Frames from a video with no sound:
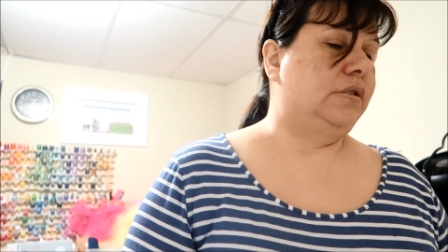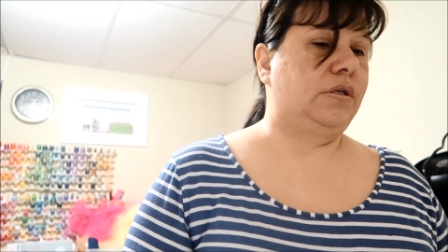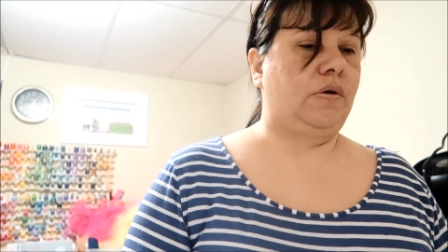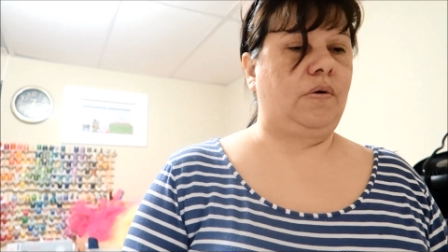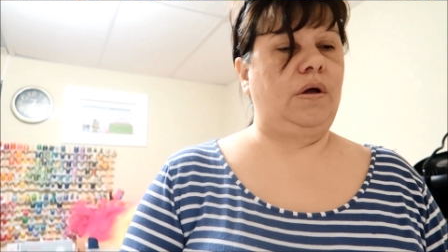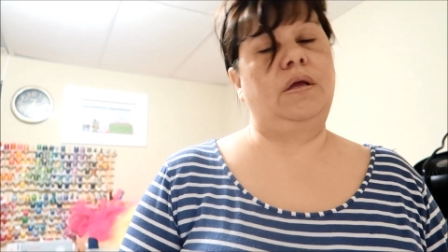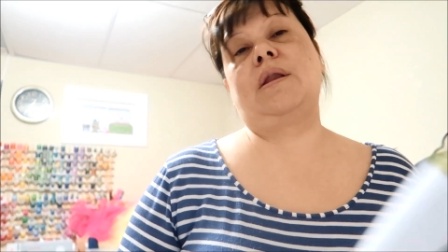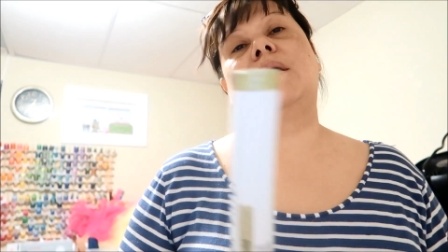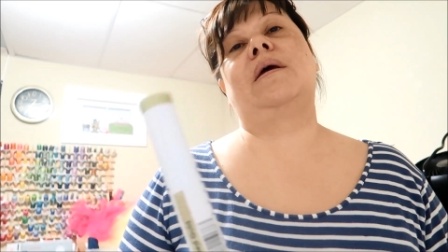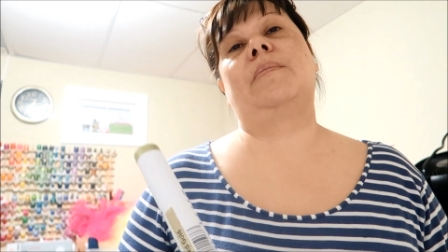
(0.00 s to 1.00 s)
So,
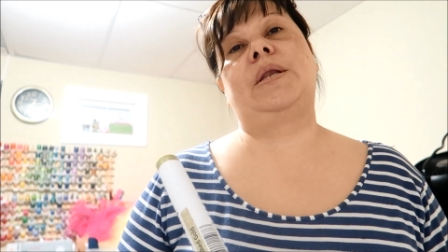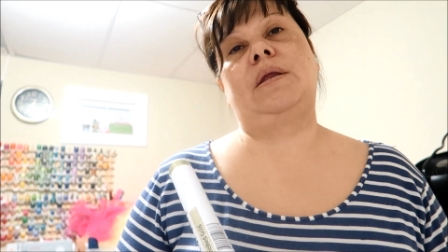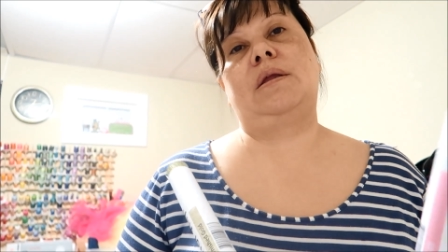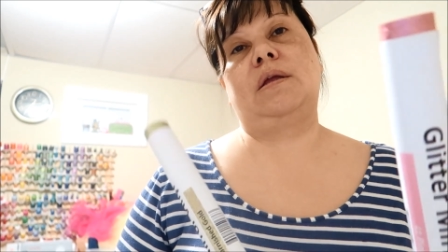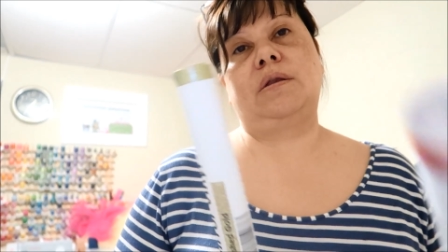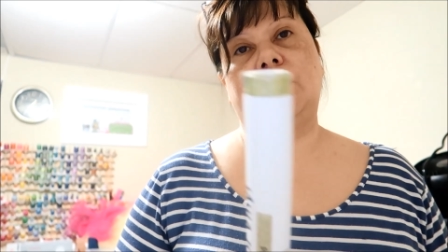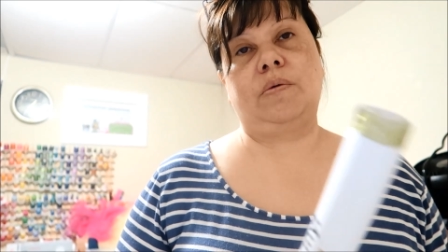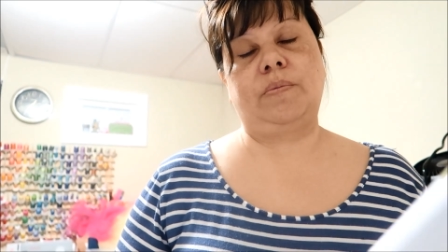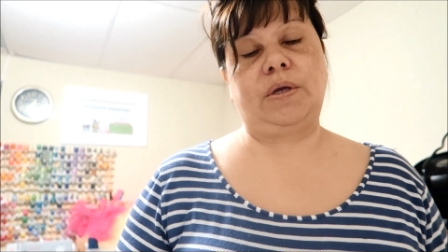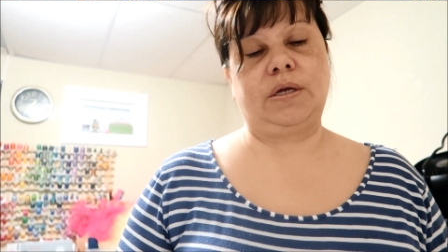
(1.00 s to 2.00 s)
and I'm an idiot
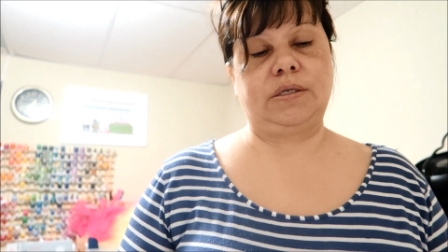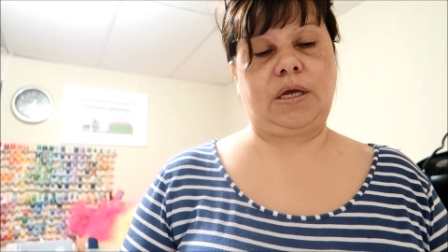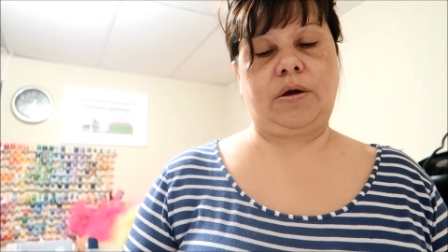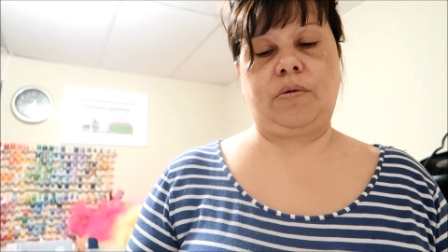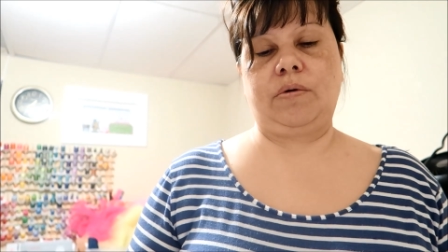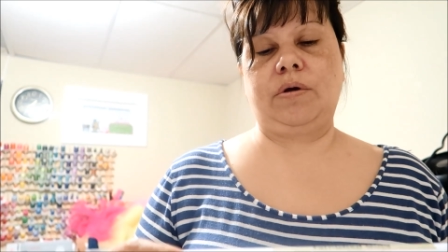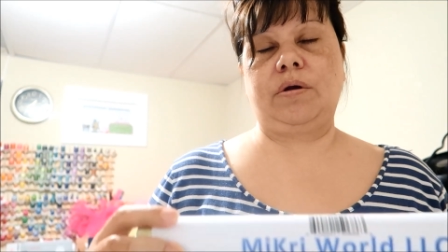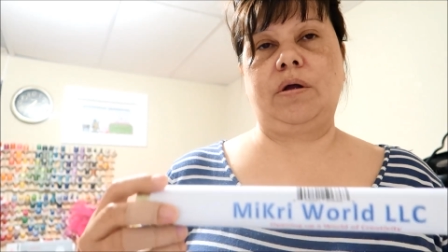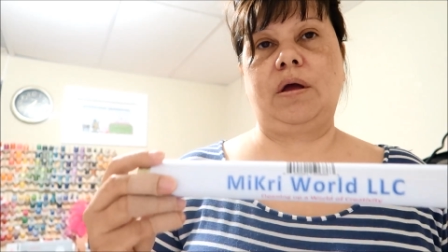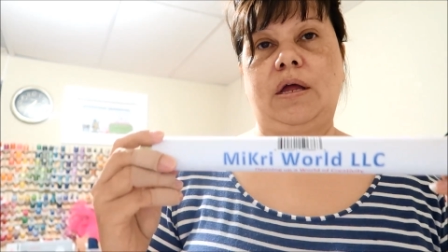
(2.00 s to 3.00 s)
too, because I
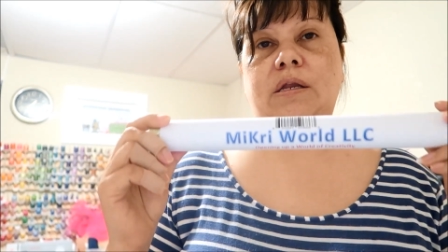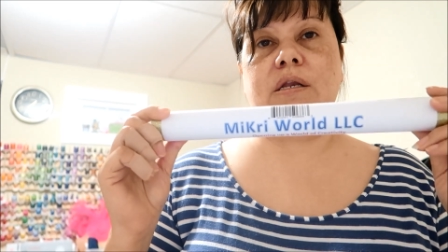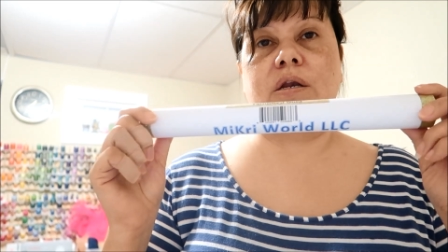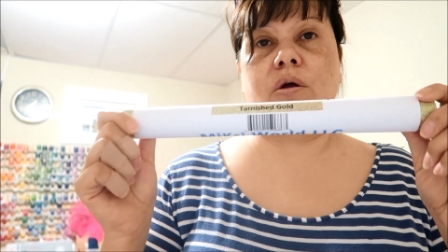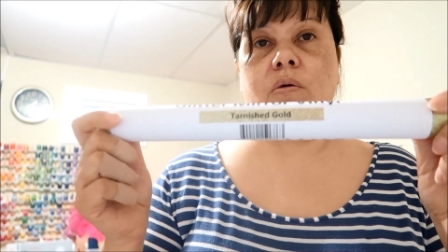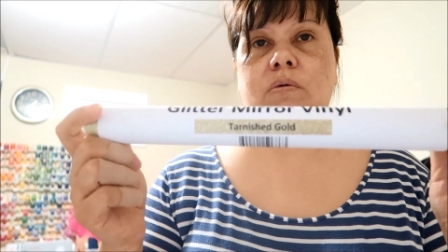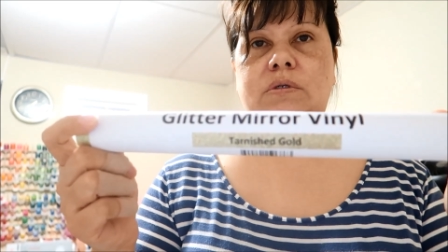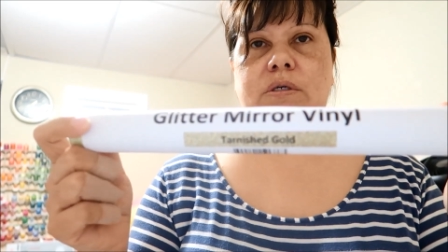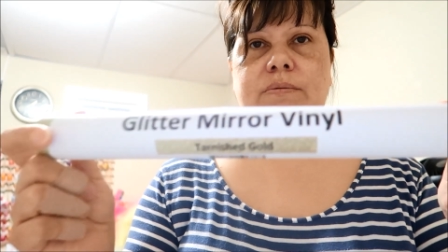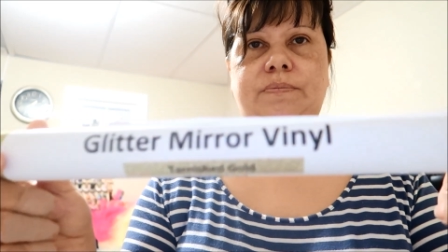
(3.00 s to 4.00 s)
needed
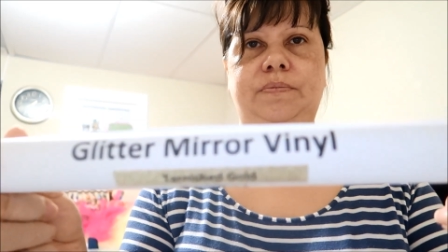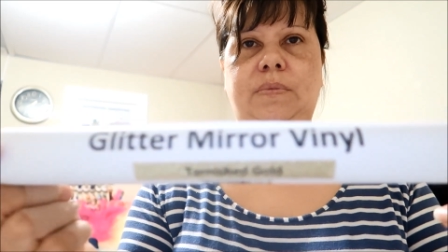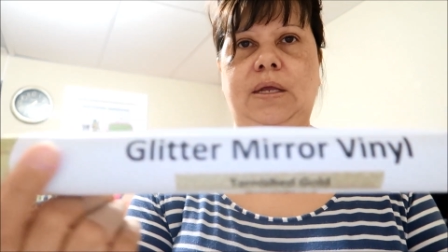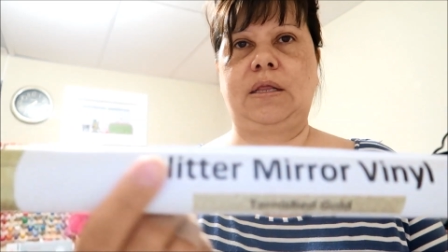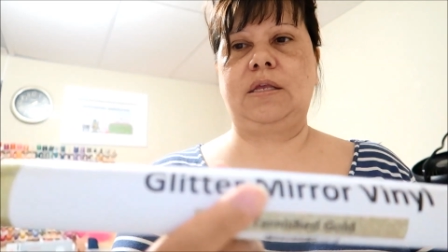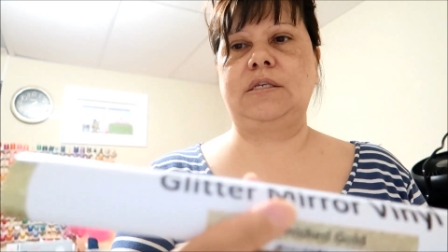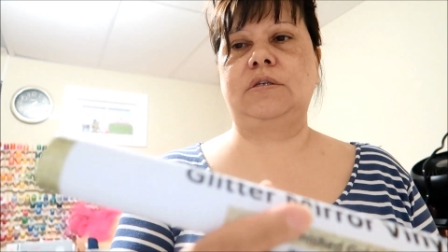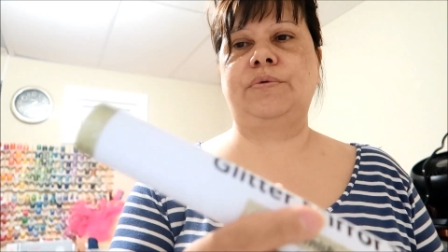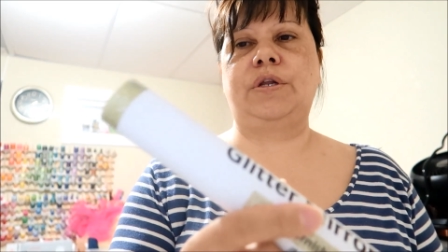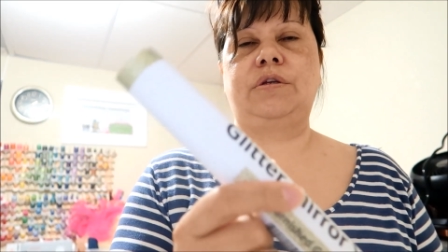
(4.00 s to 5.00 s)
gold. This
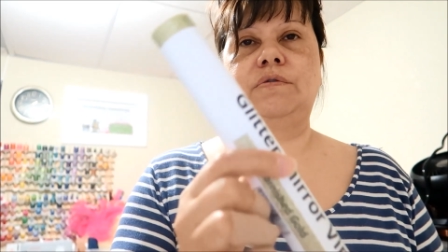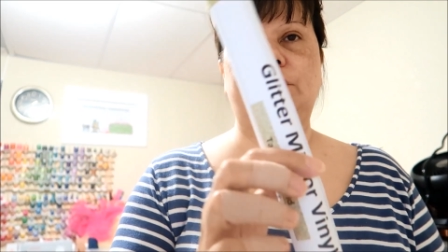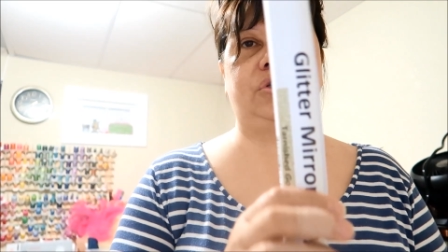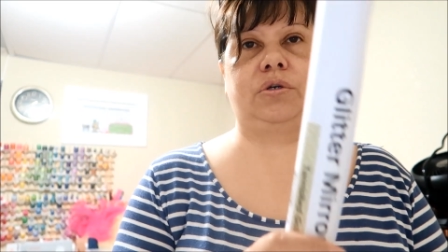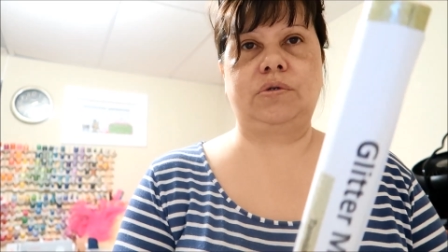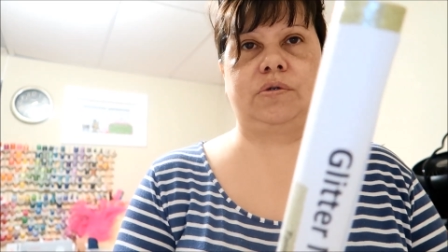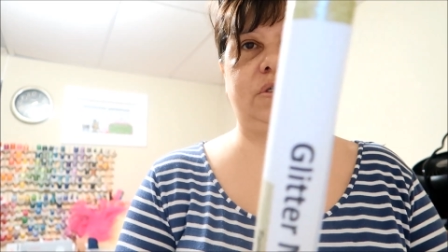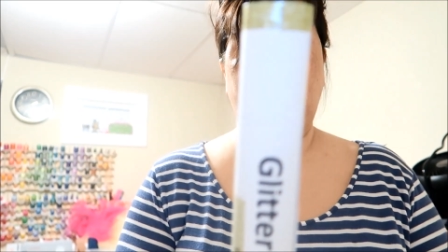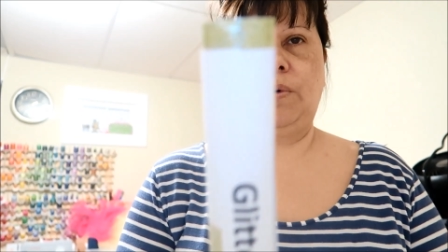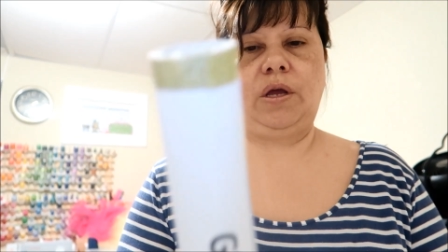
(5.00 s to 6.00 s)
is what I use for JoJo
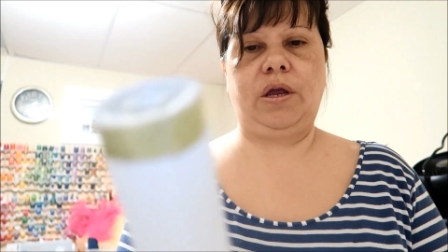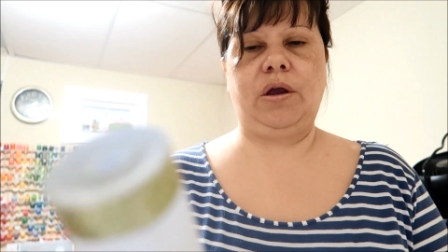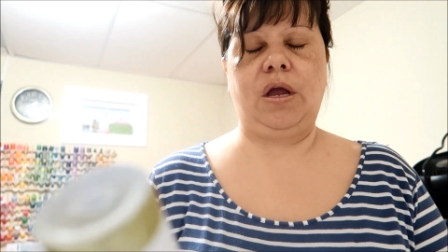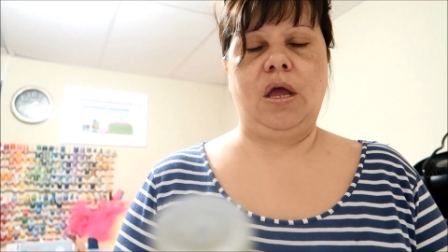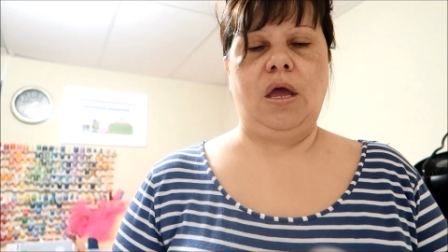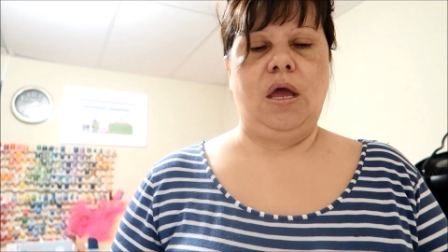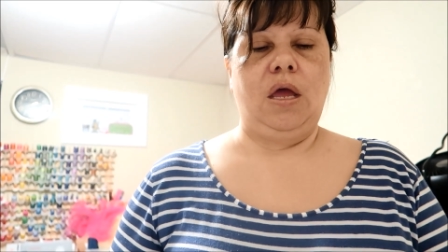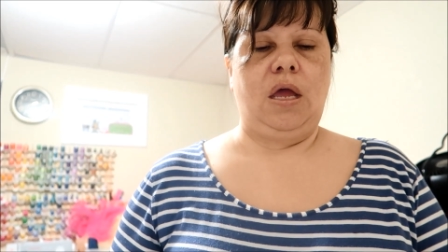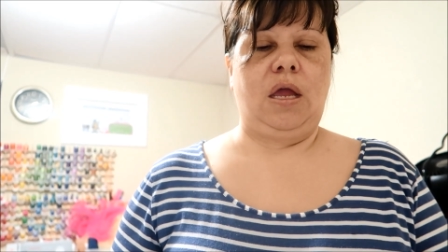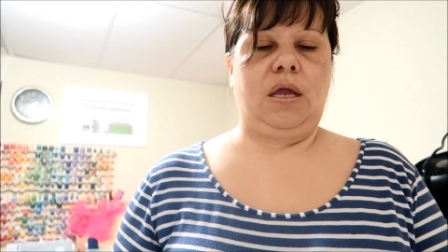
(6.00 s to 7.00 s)
Siwa hair,
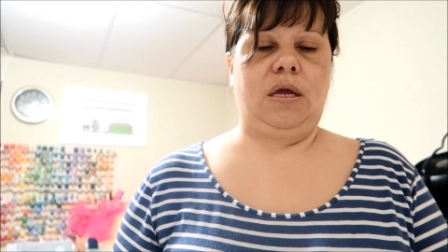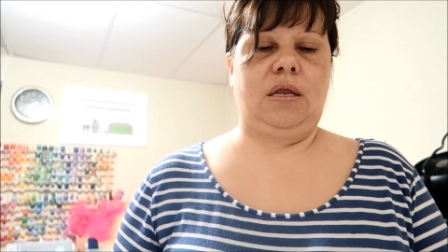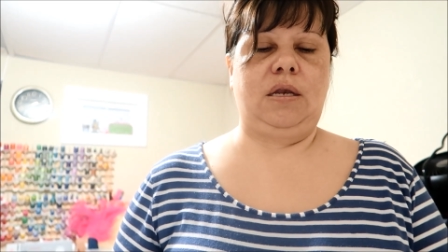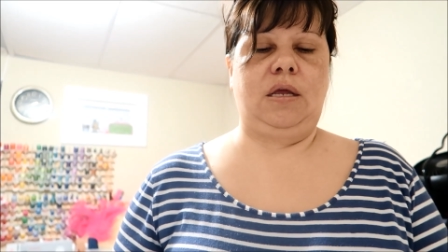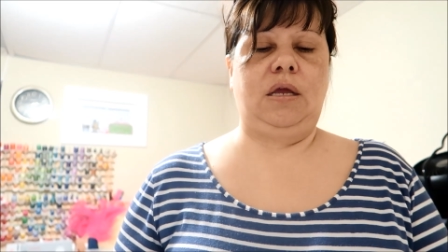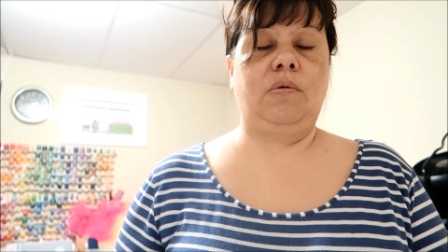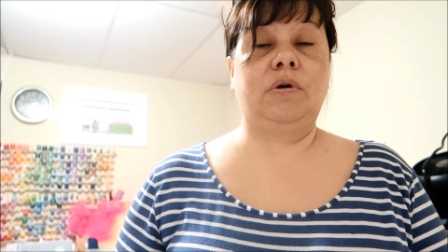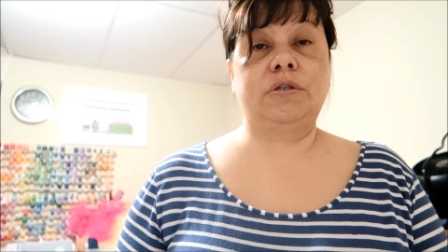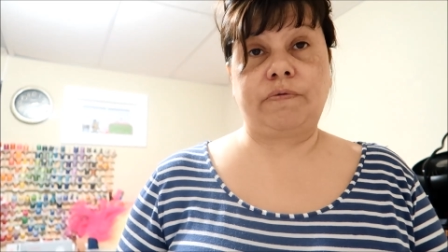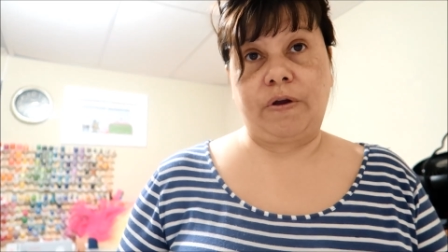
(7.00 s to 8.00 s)
and it
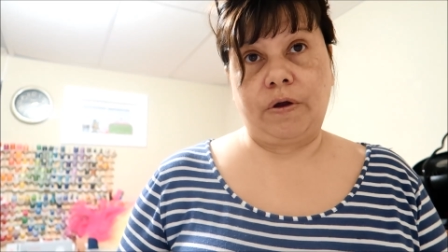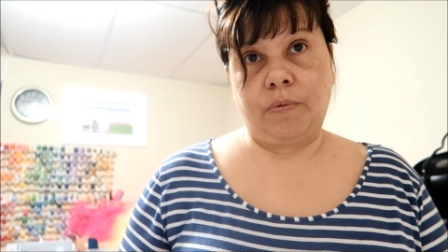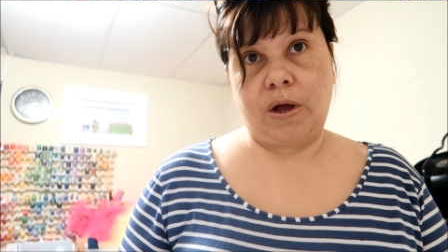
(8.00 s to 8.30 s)
works very